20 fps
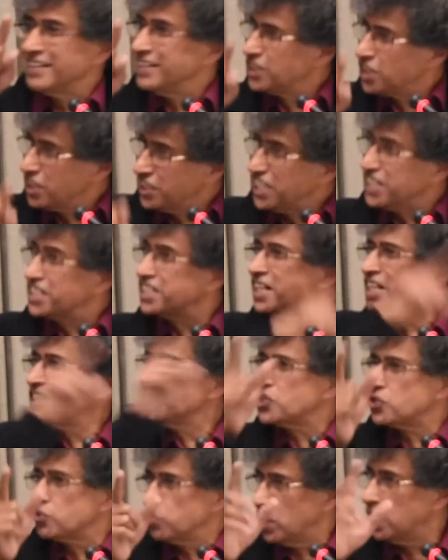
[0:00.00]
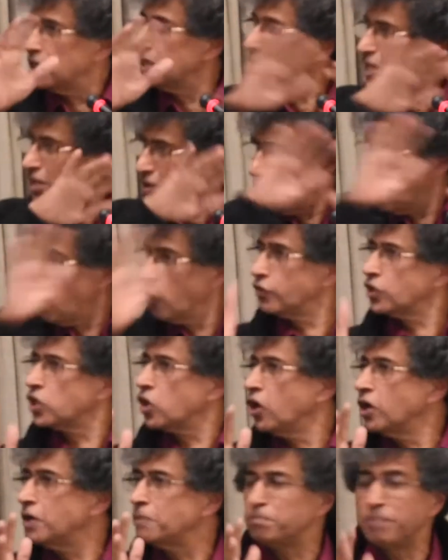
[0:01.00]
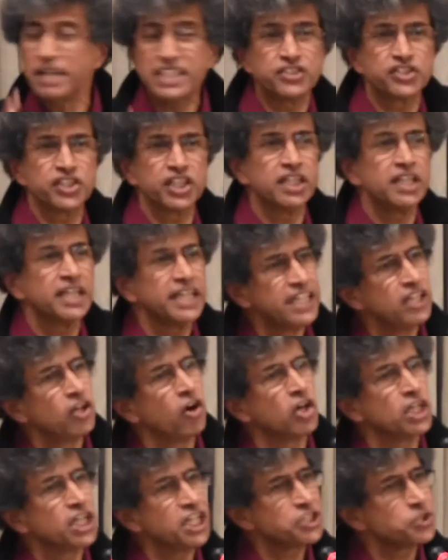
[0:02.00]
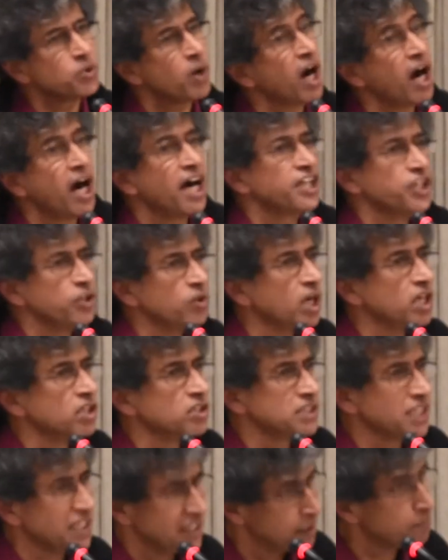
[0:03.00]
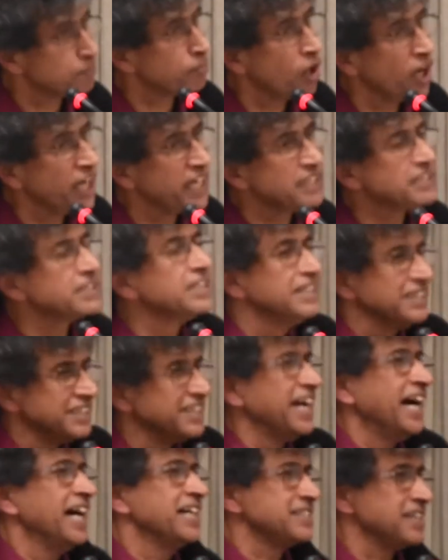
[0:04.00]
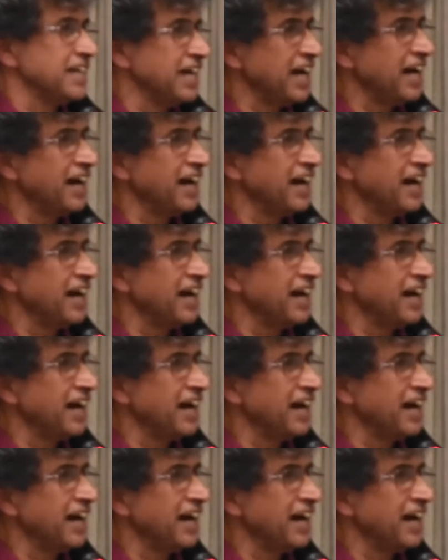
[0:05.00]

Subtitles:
returns to an overall picture in order to argue out her point that